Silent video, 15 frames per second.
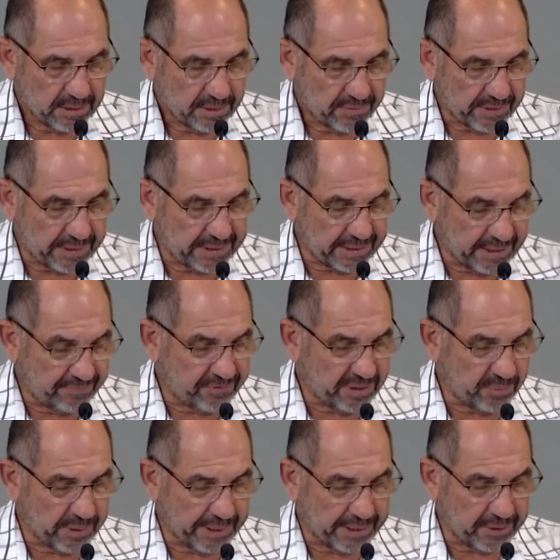that in every
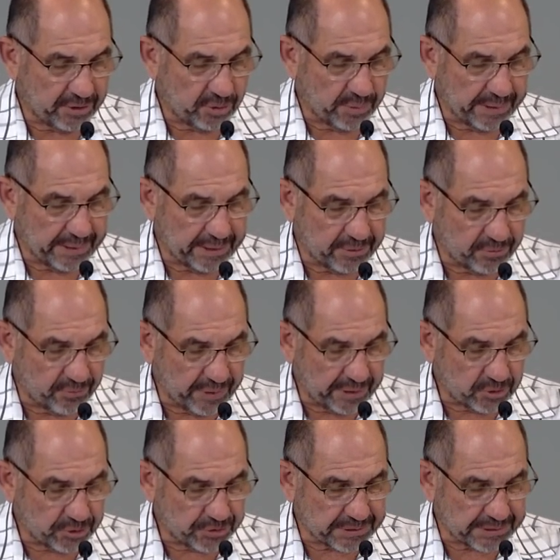way you were
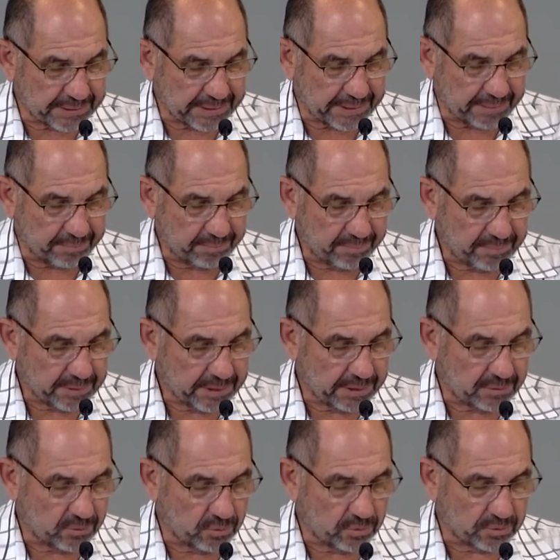enriched in him
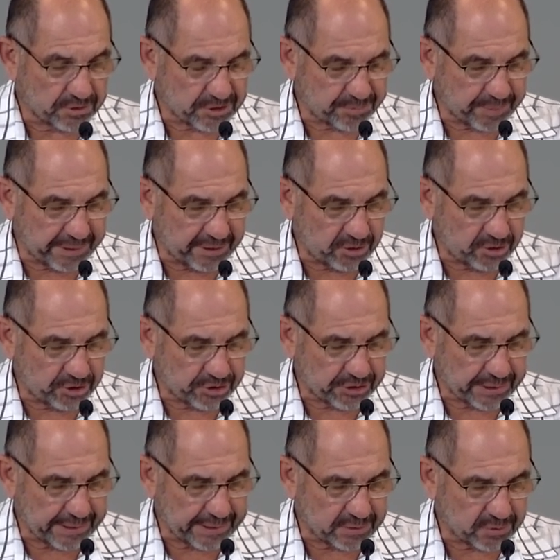in all speech
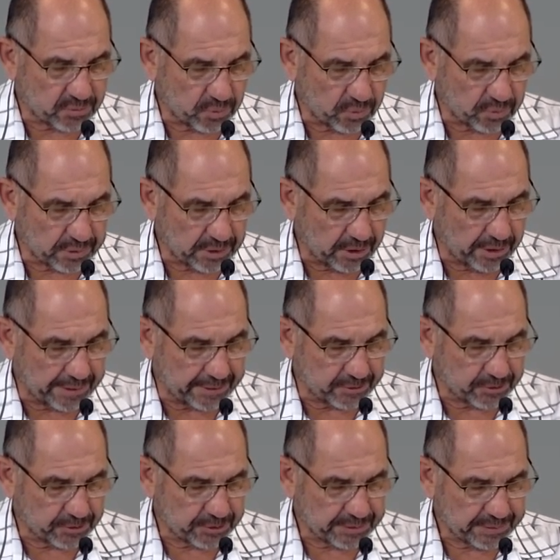and all
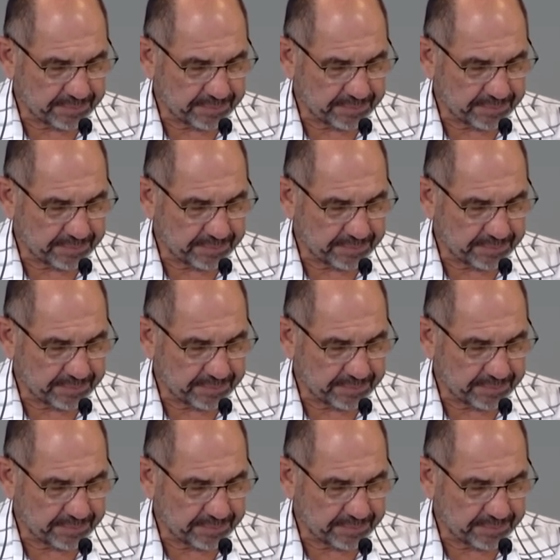knowledge,